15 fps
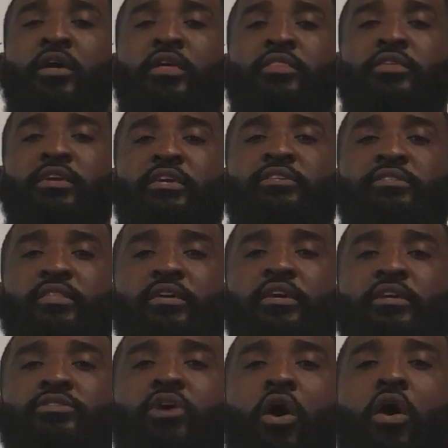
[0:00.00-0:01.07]
These
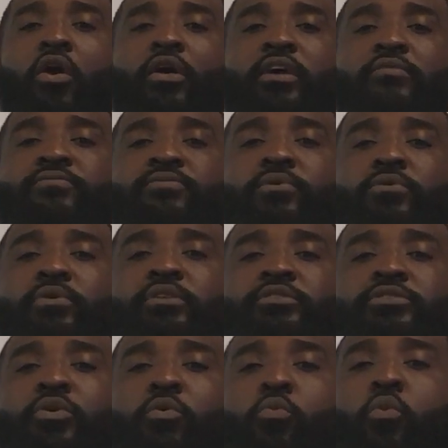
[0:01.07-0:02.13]
things all
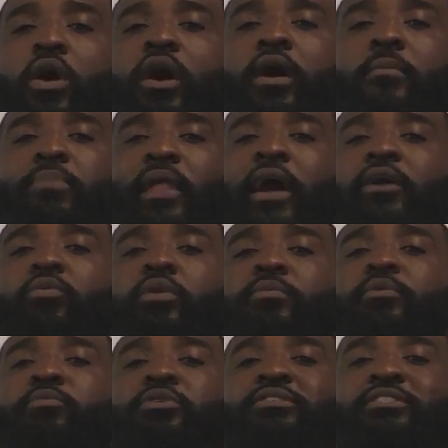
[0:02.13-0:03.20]
influence what a black
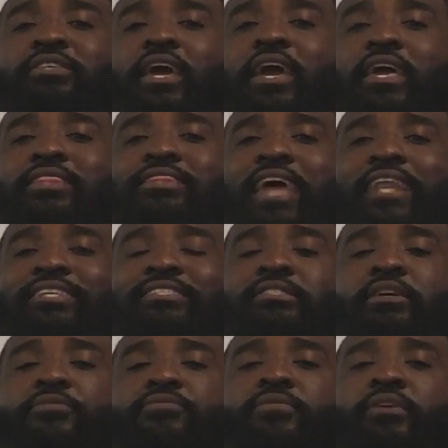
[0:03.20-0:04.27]
woman would say that is
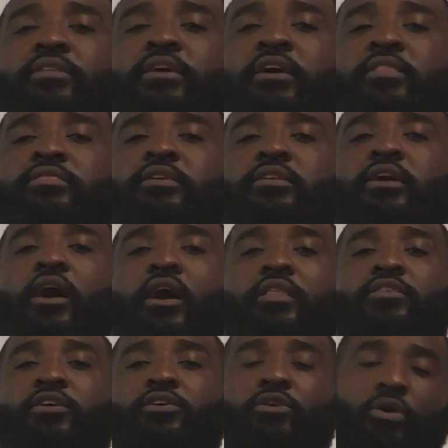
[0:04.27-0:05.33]
different than
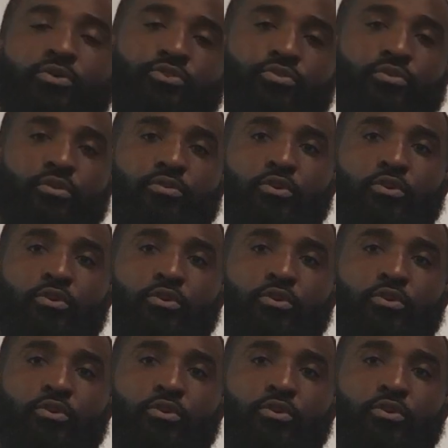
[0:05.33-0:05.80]
other cultural